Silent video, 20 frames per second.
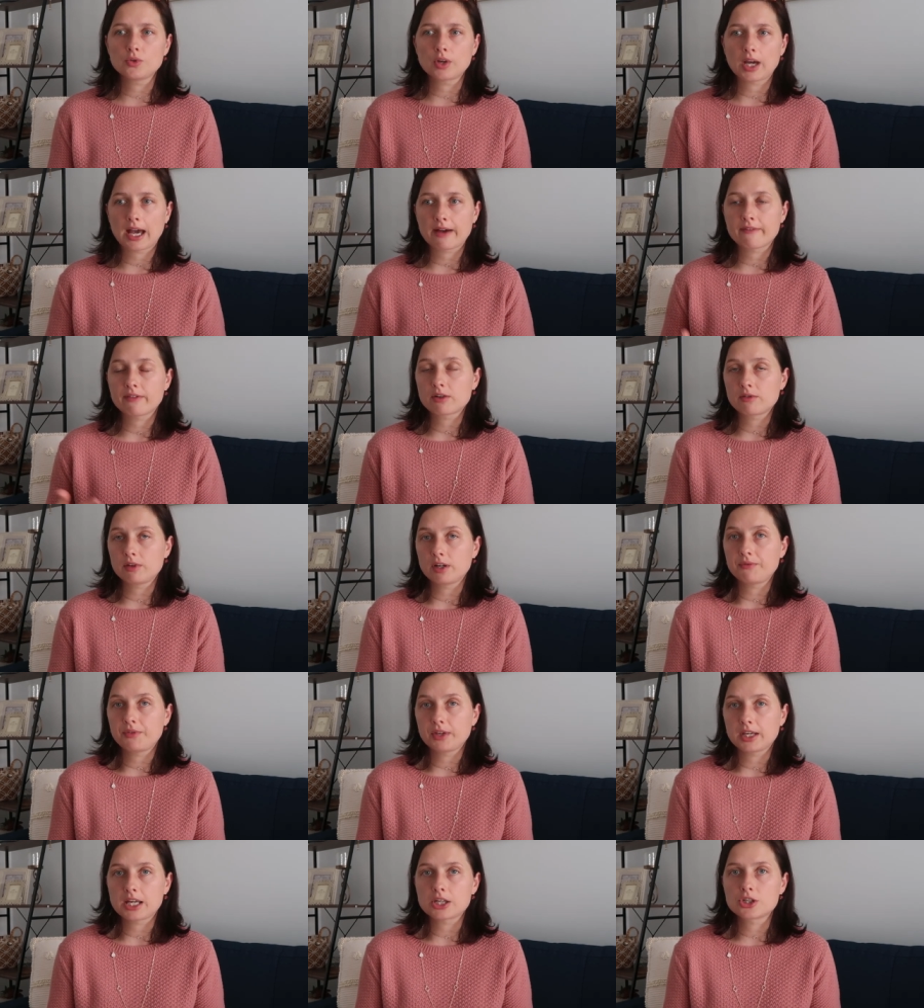have a
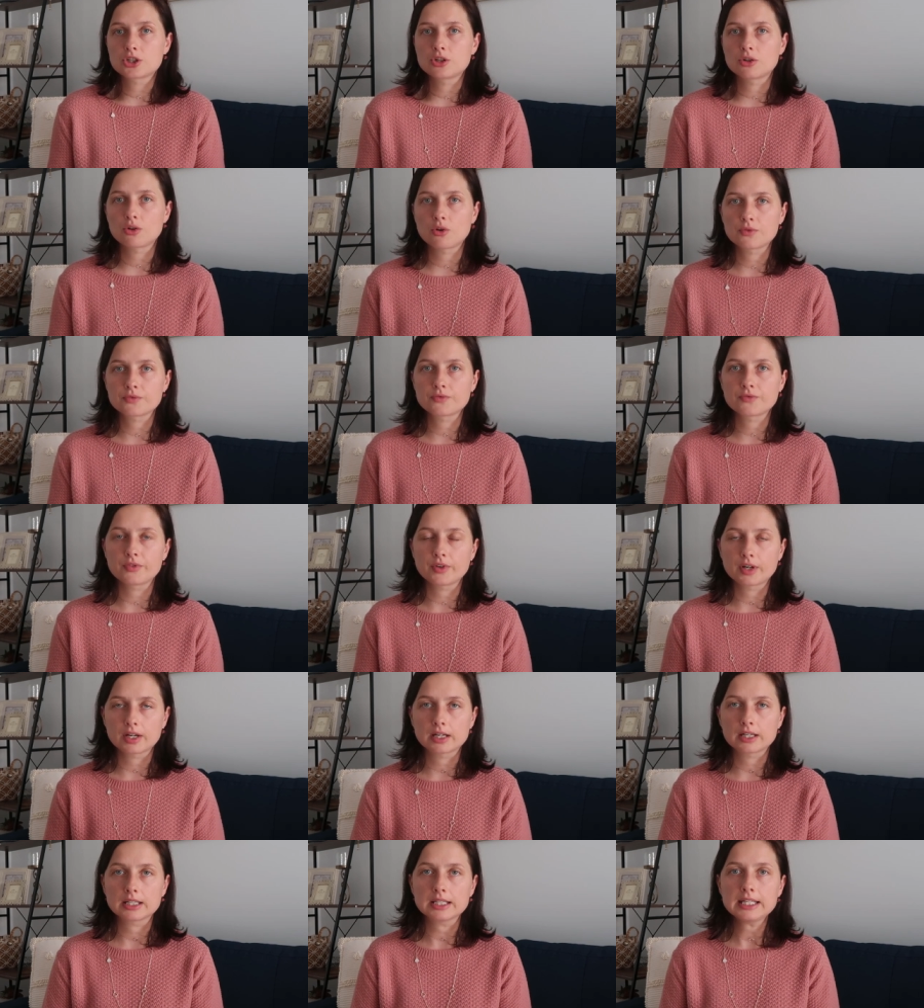qualification of
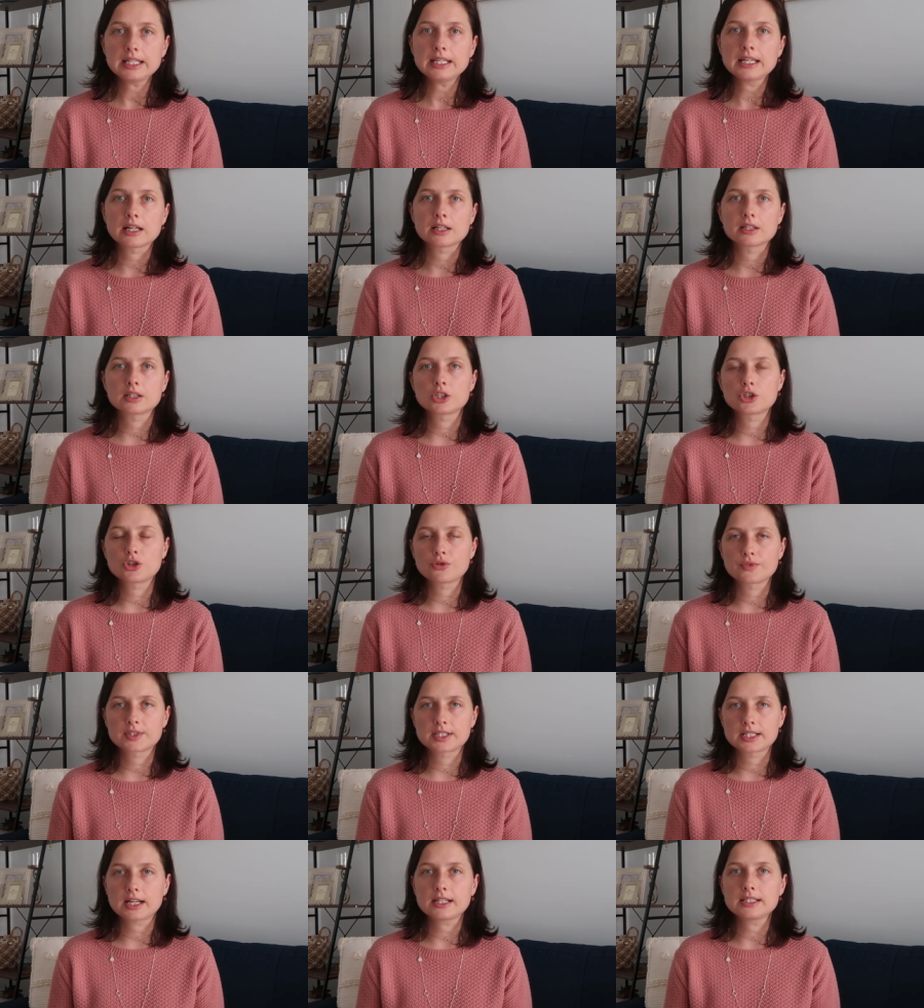uh, E N that
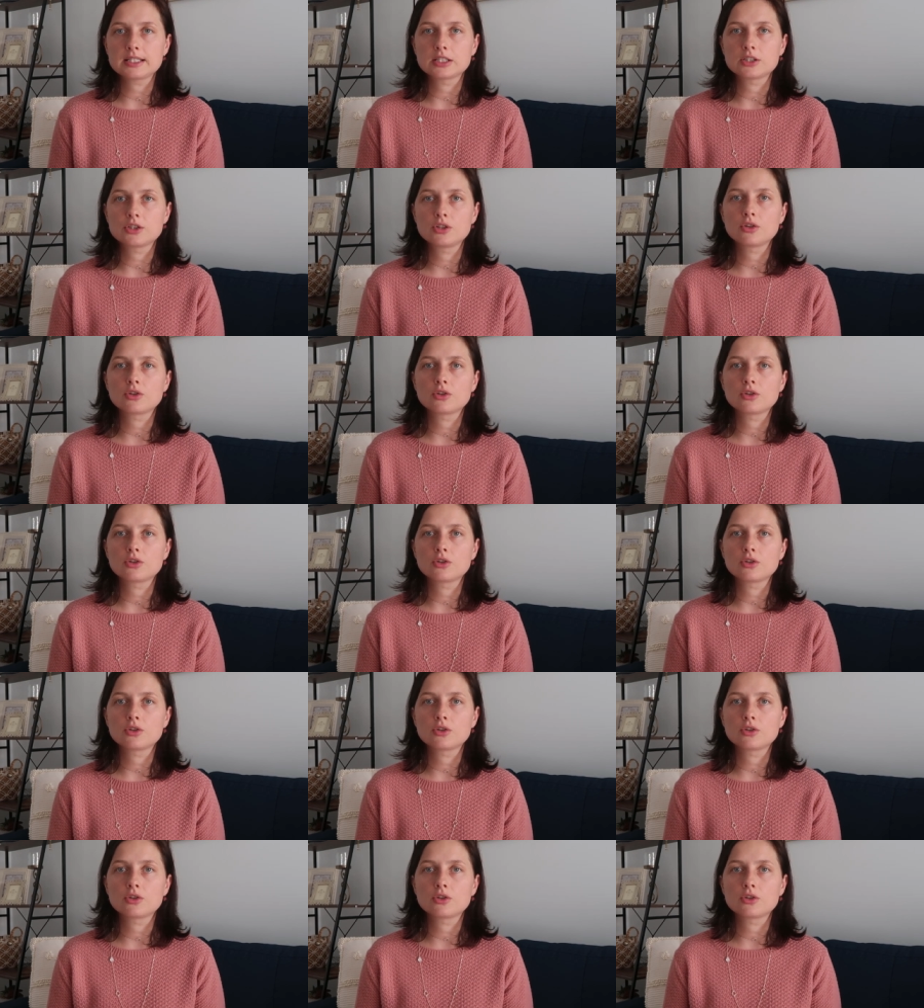you've studied.